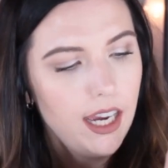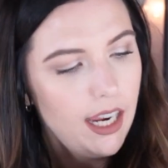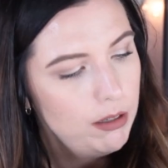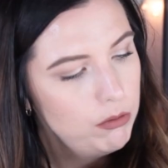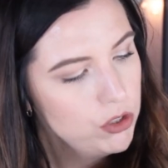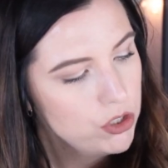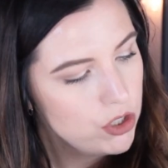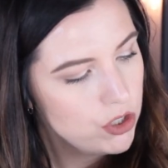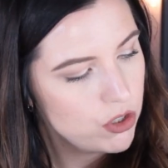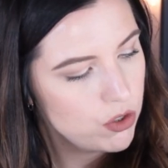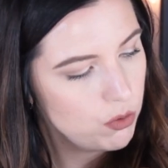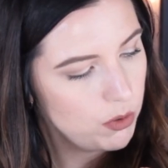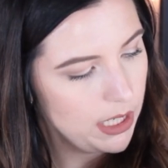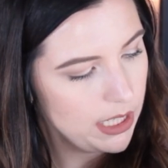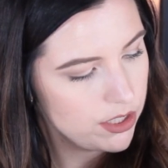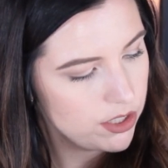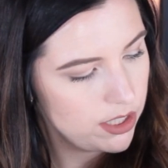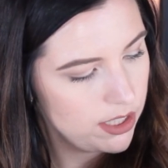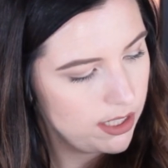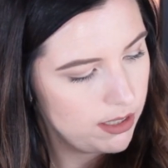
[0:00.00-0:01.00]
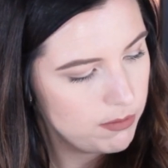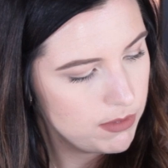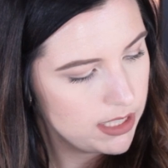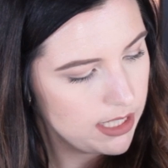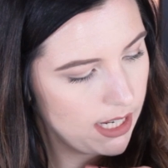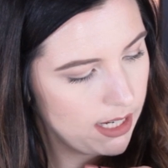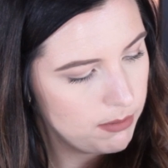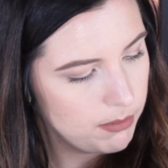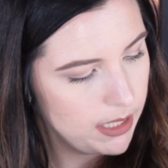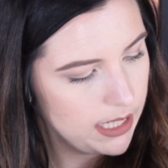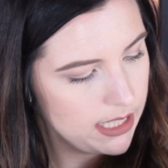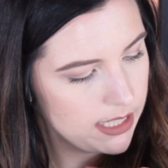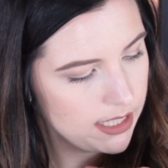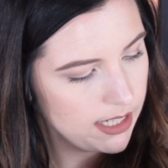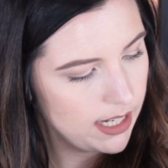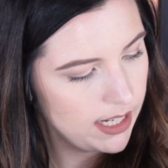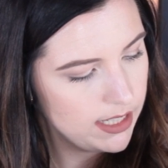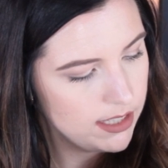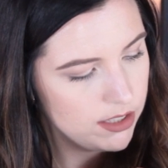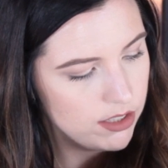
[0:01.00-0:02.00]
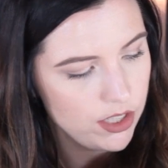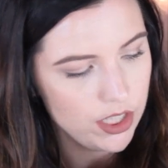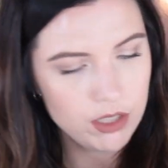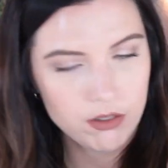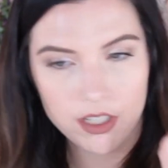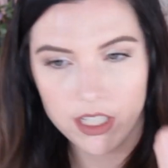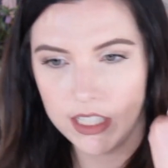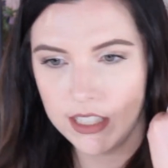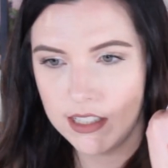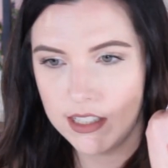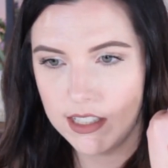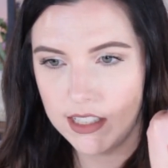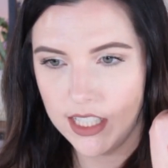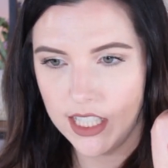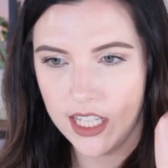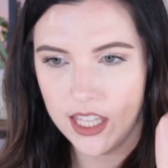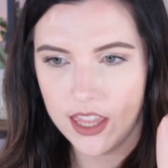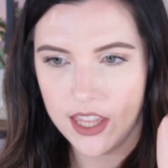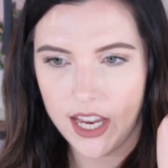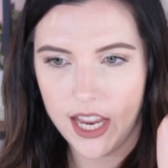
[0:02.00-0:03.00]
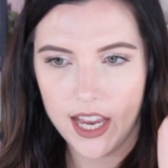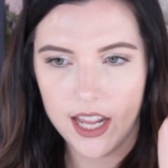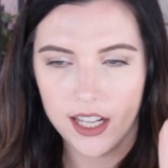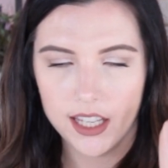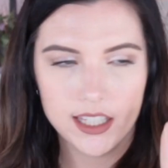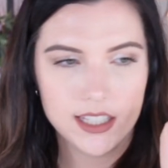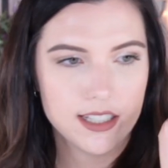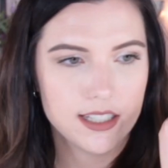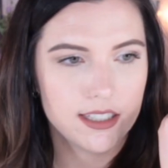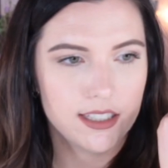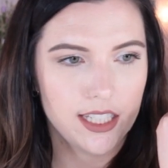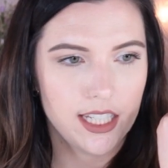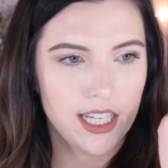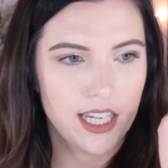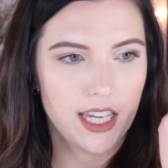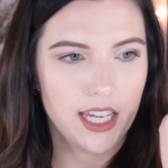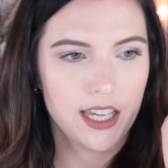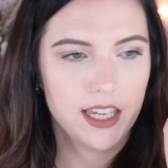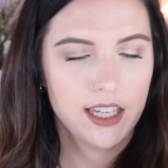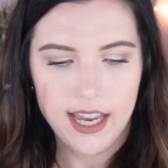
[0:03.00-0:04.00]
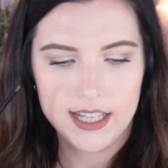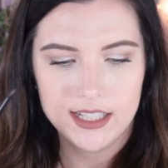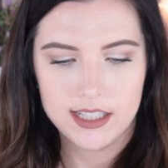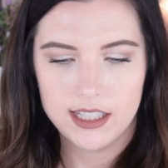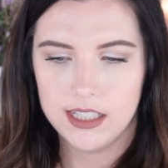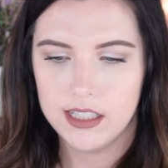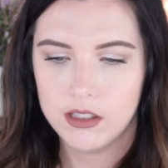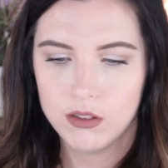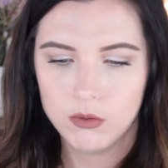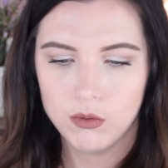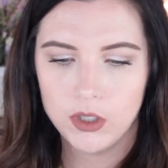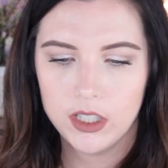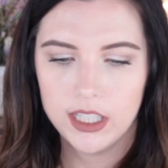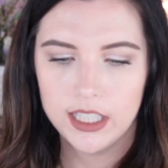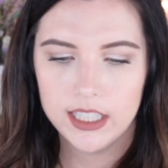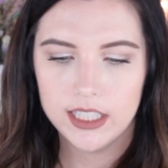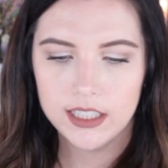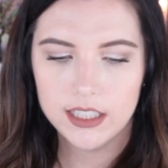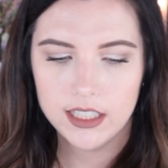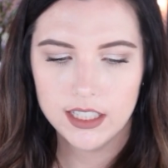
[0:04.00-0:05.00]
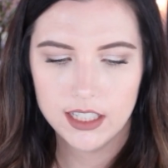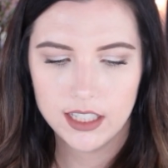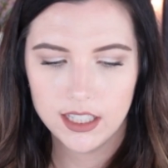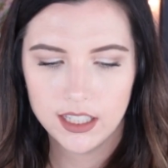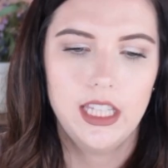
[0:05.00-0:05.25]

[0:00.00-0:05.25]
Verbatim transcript: I will just swatch them side by side so you can see. That is the Essence one.